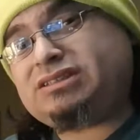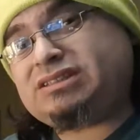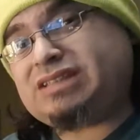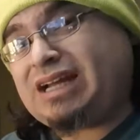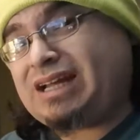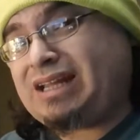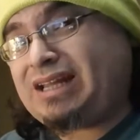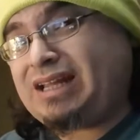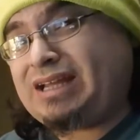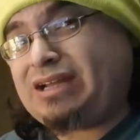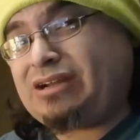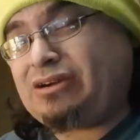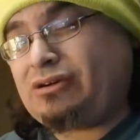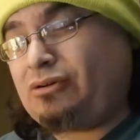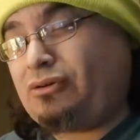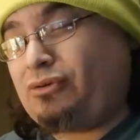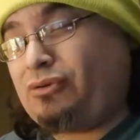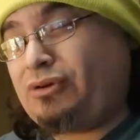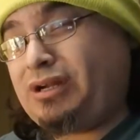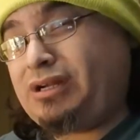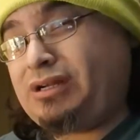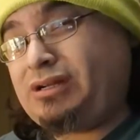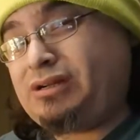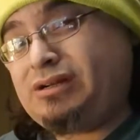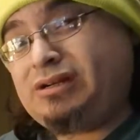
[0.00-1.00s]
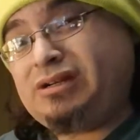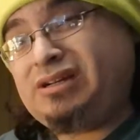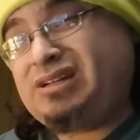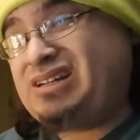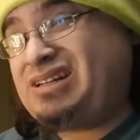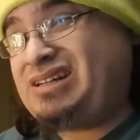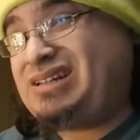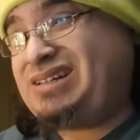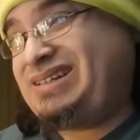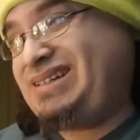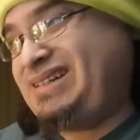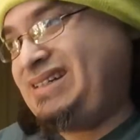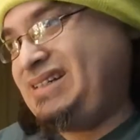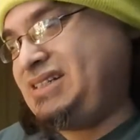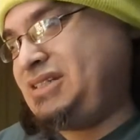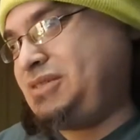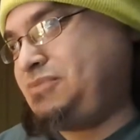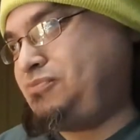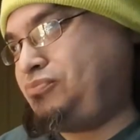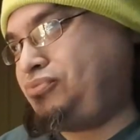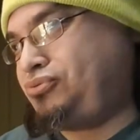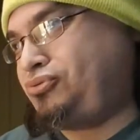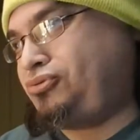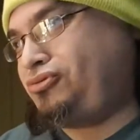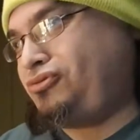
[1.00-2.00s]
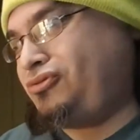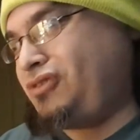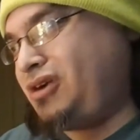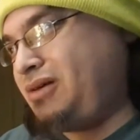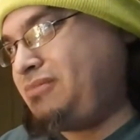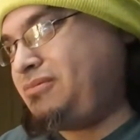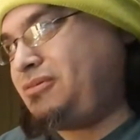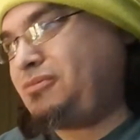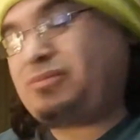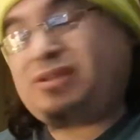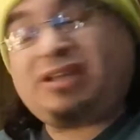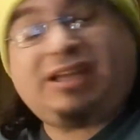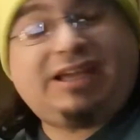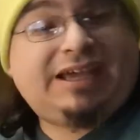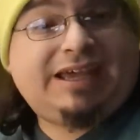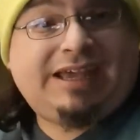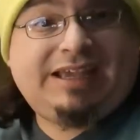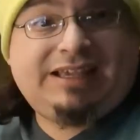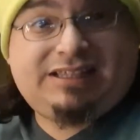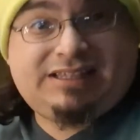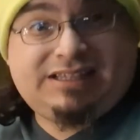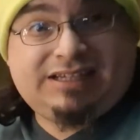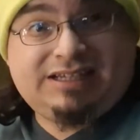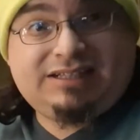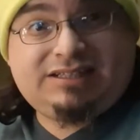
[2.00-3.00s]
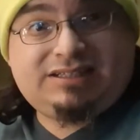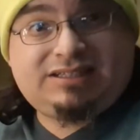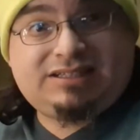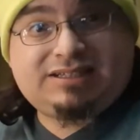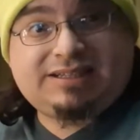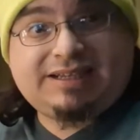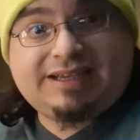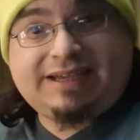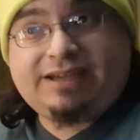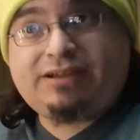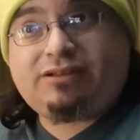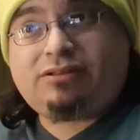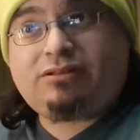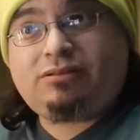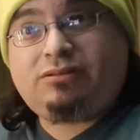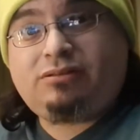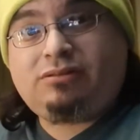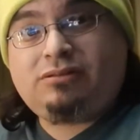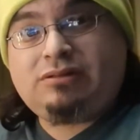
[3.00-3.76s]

I like going is probably 18th scale.